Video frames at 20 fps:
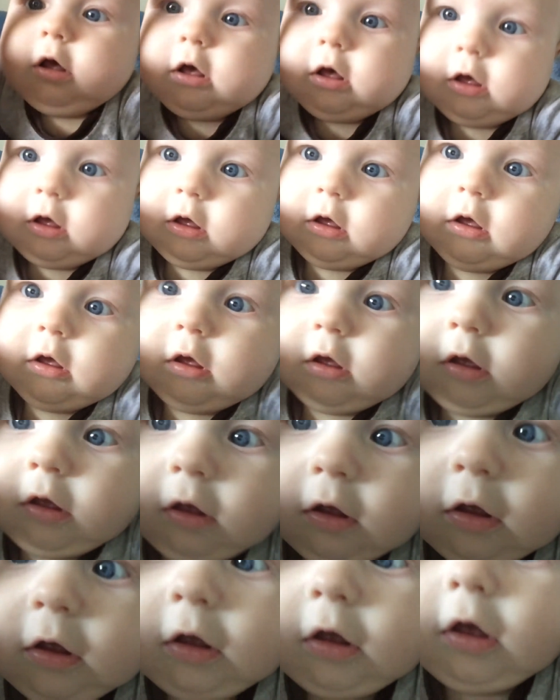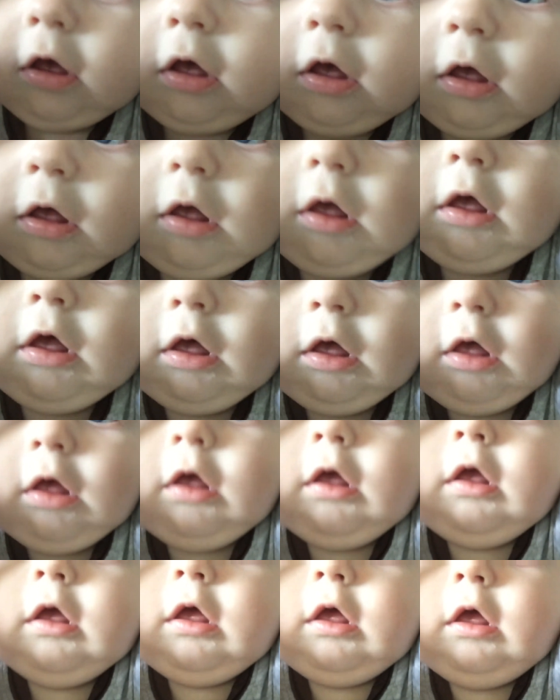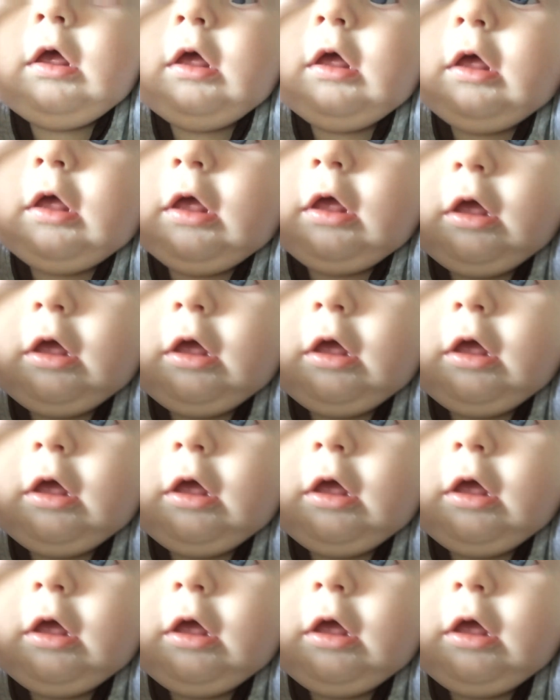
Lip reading: Nothing is said.